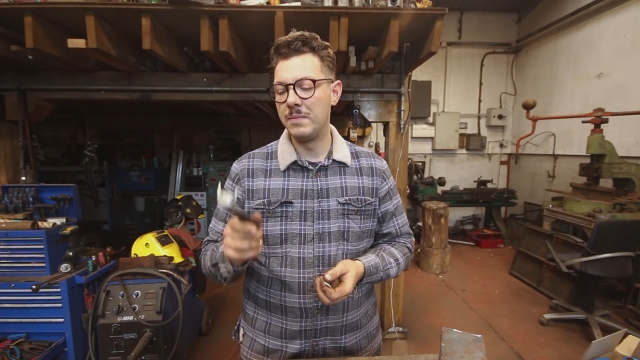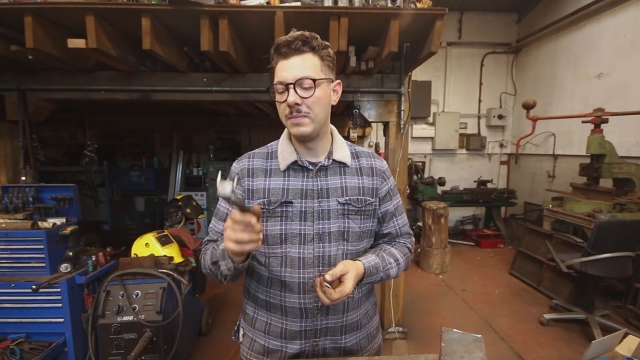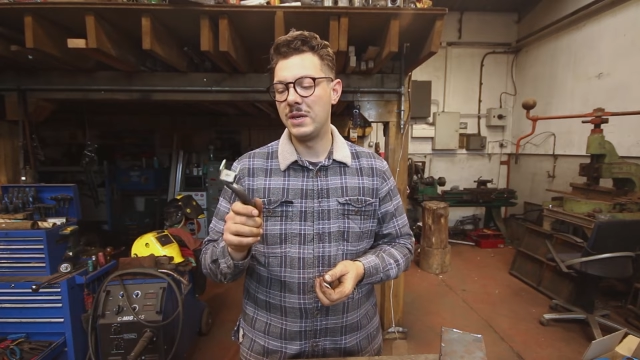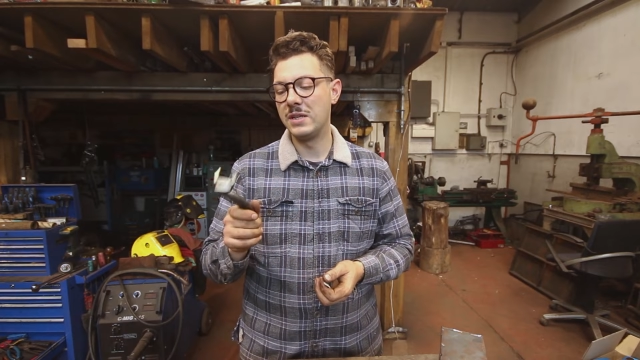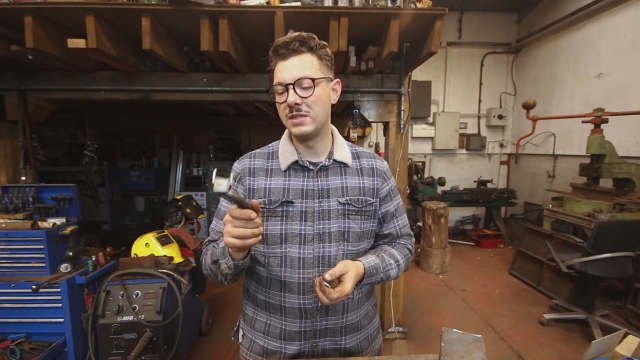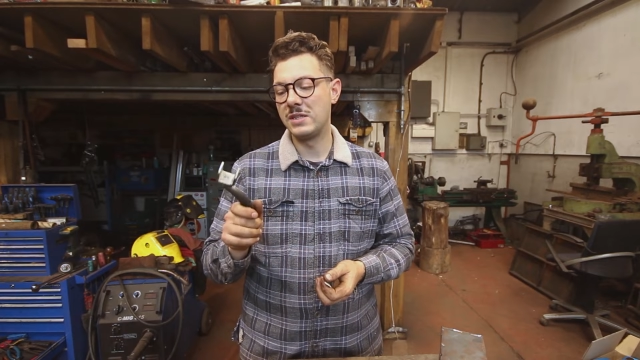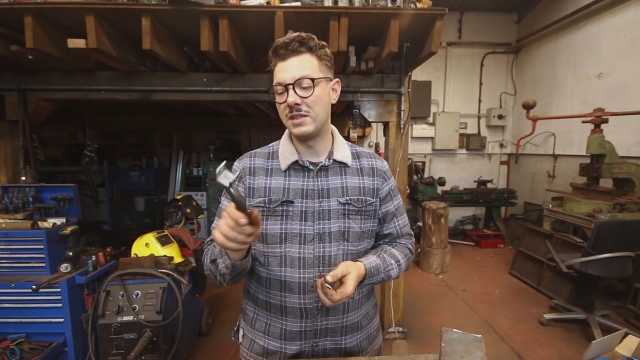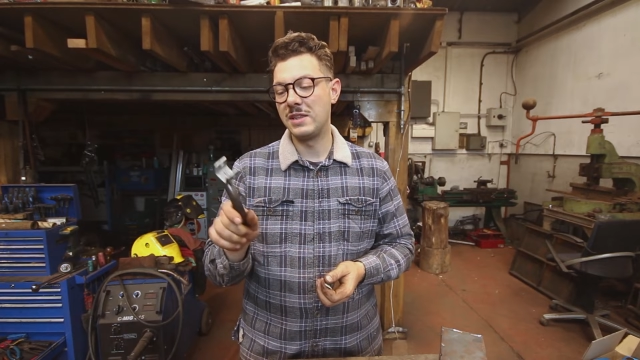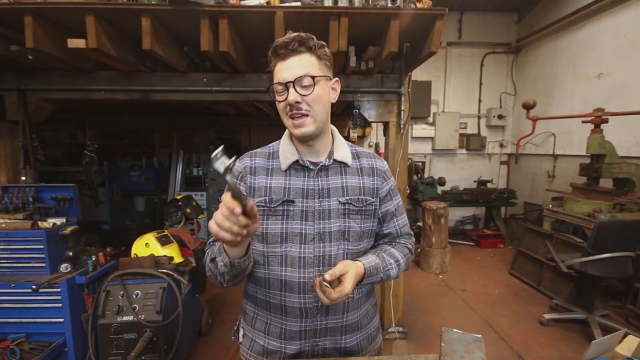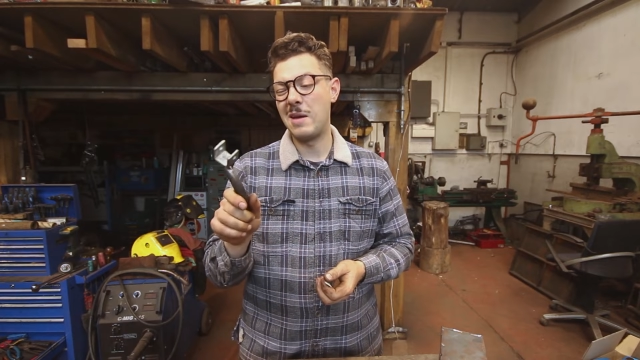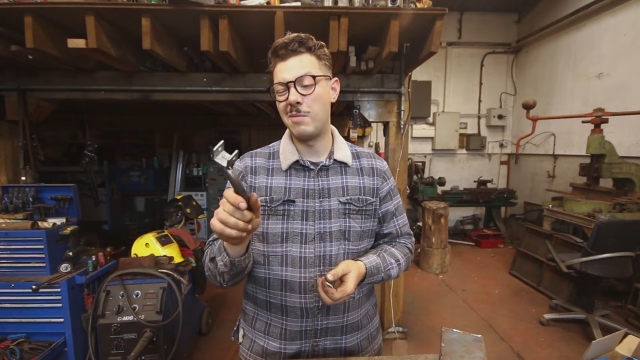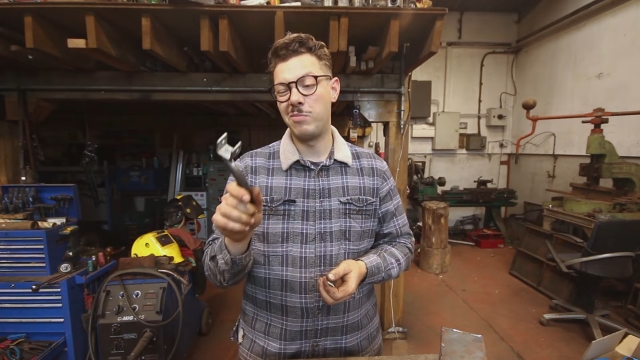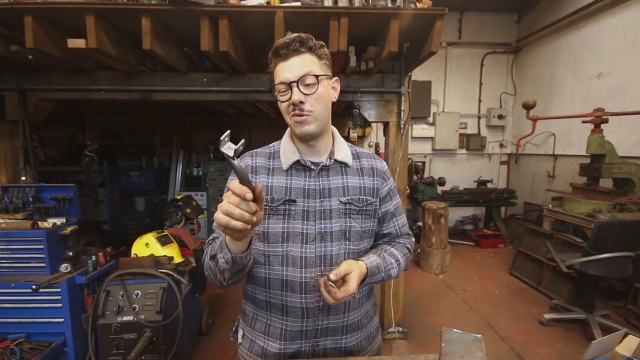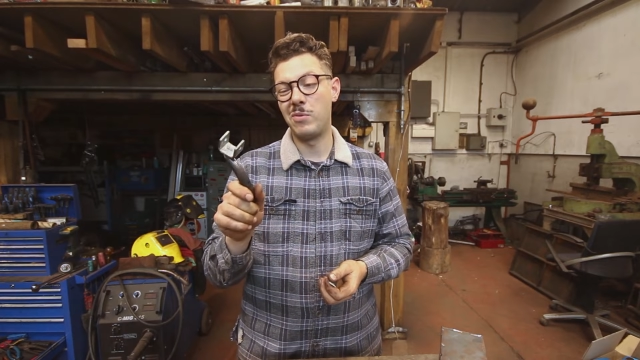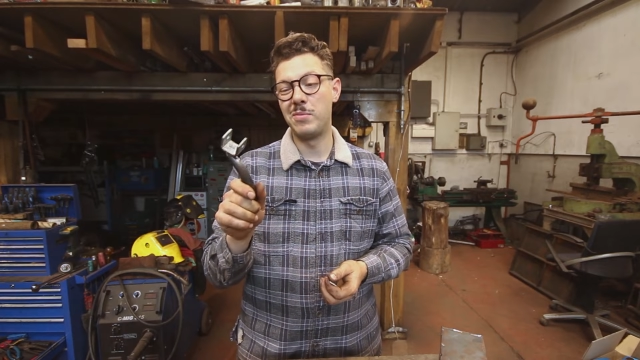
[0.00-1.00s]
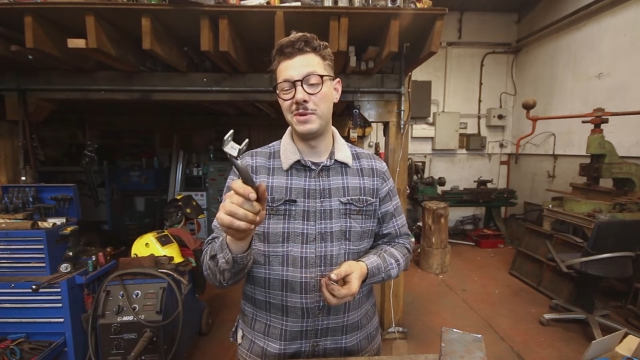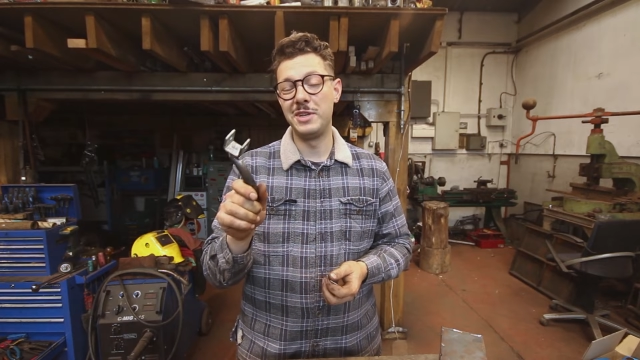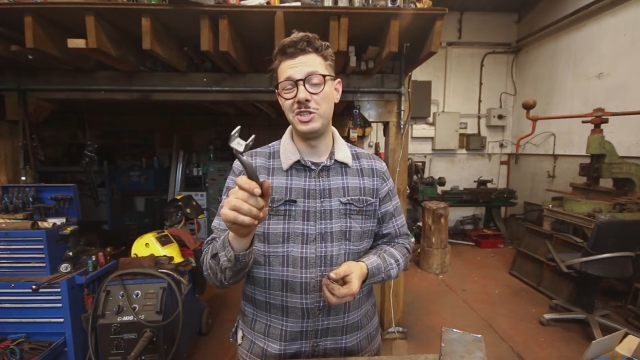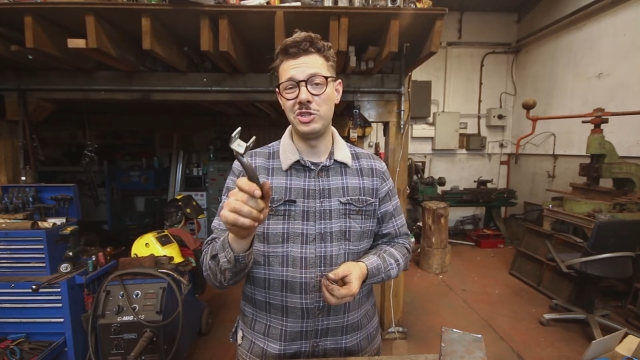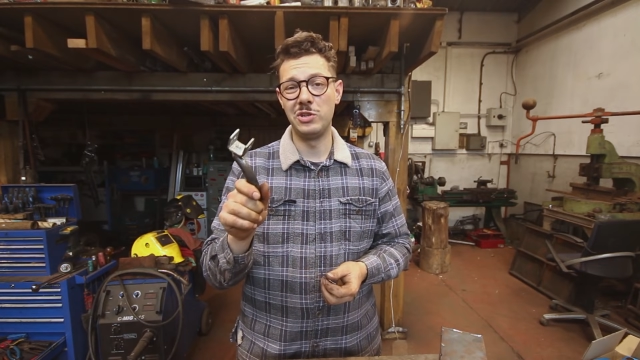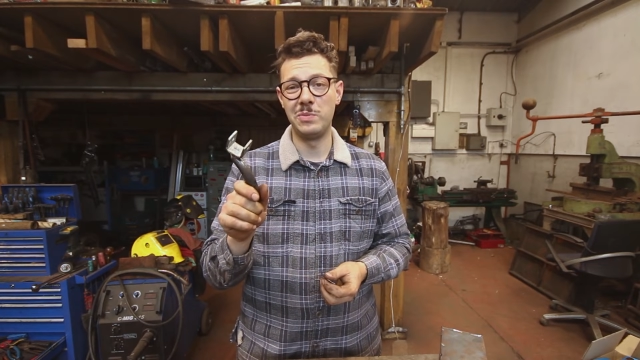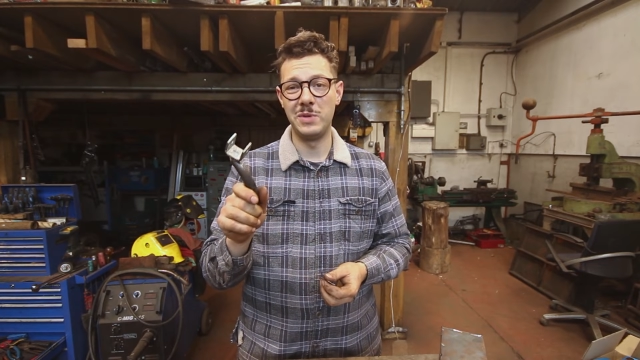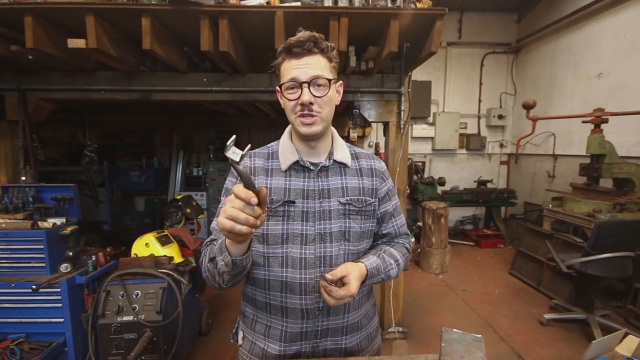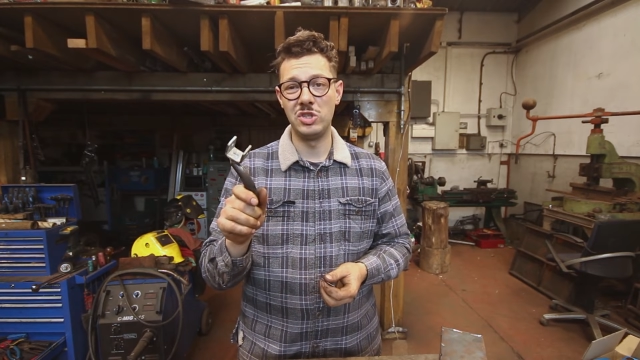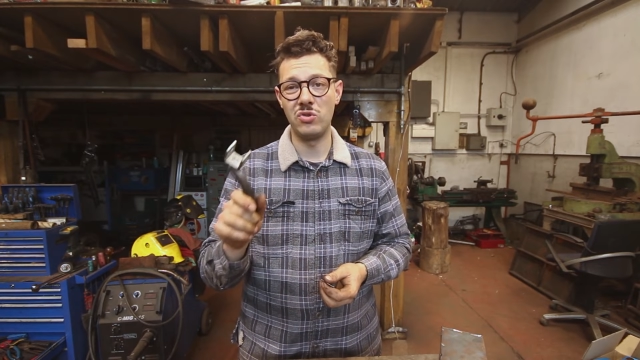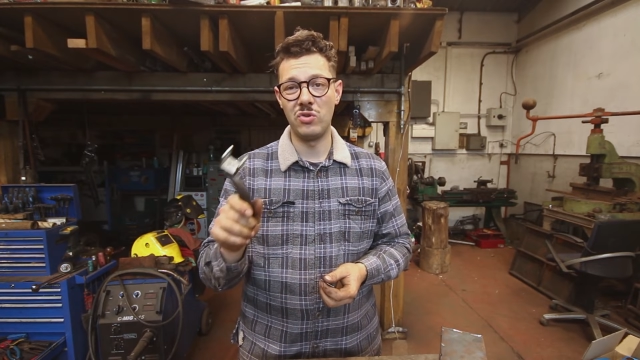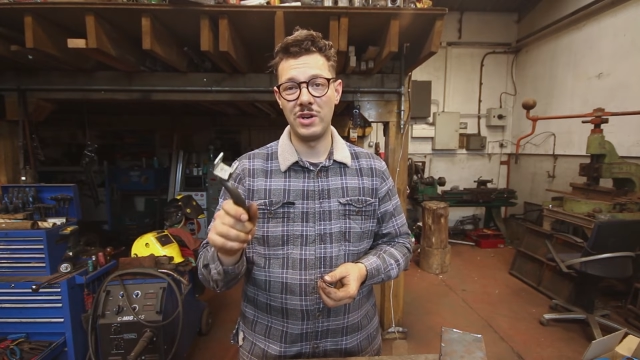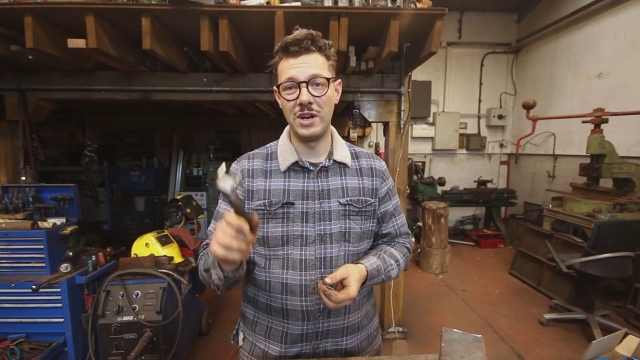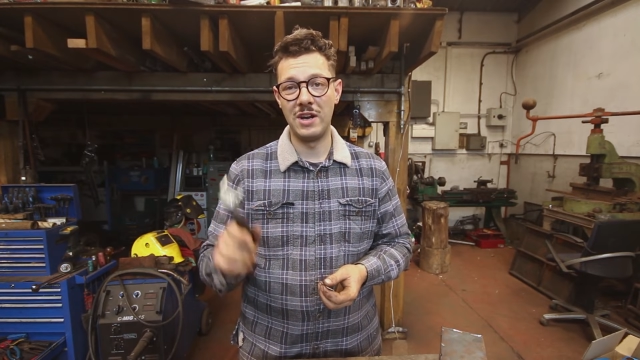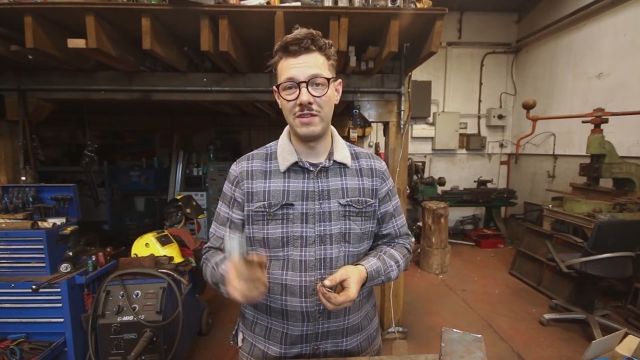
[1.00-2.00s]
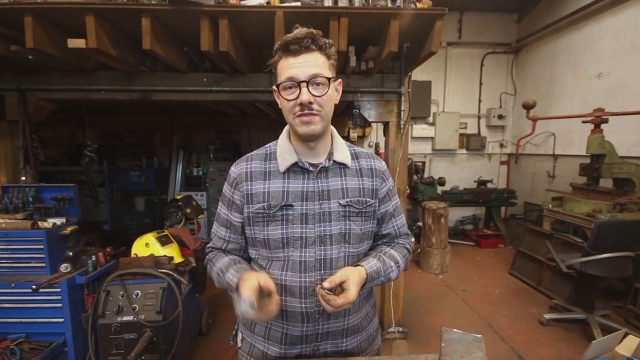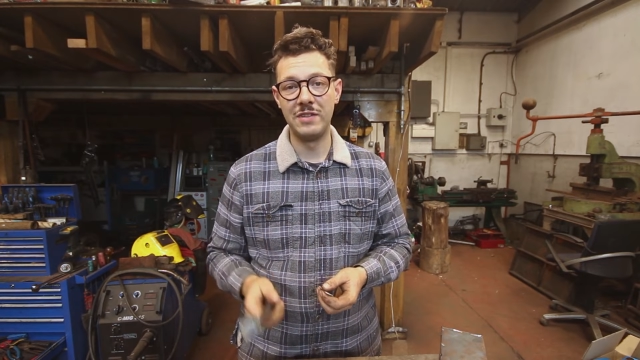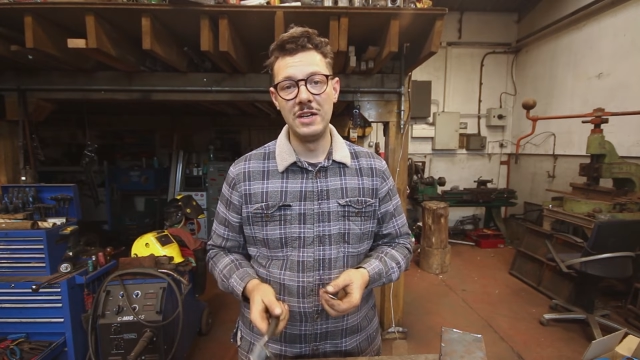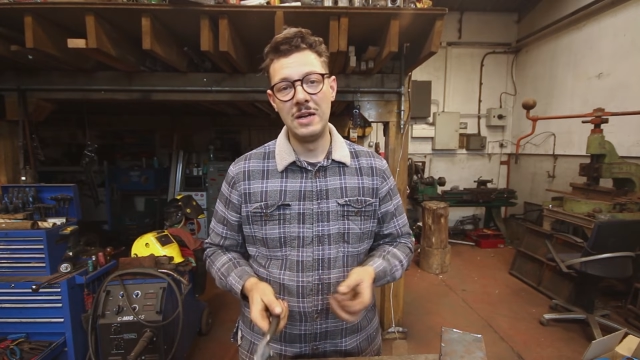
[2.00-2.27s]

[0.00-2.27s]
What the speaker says: because that probably should be strong enough,